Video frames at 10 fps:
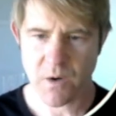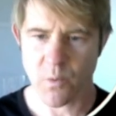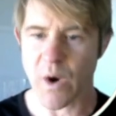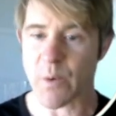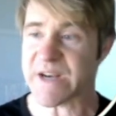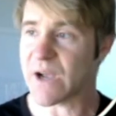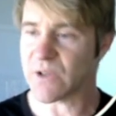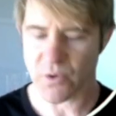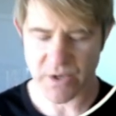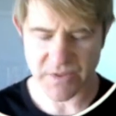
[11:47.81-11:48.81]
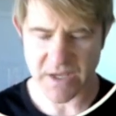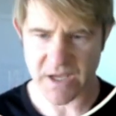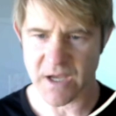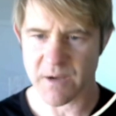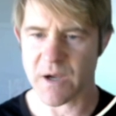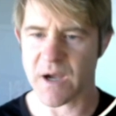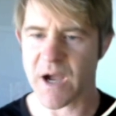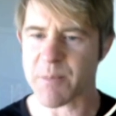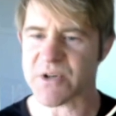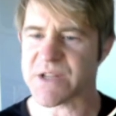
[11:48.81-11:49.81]
where we downloaded the
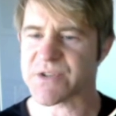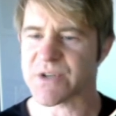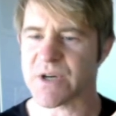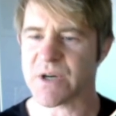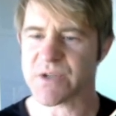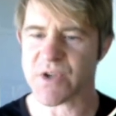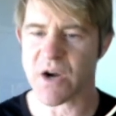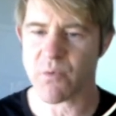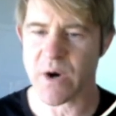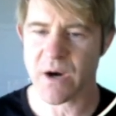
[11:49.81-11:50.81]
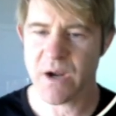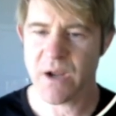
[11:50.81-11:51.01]
Hypertensor software.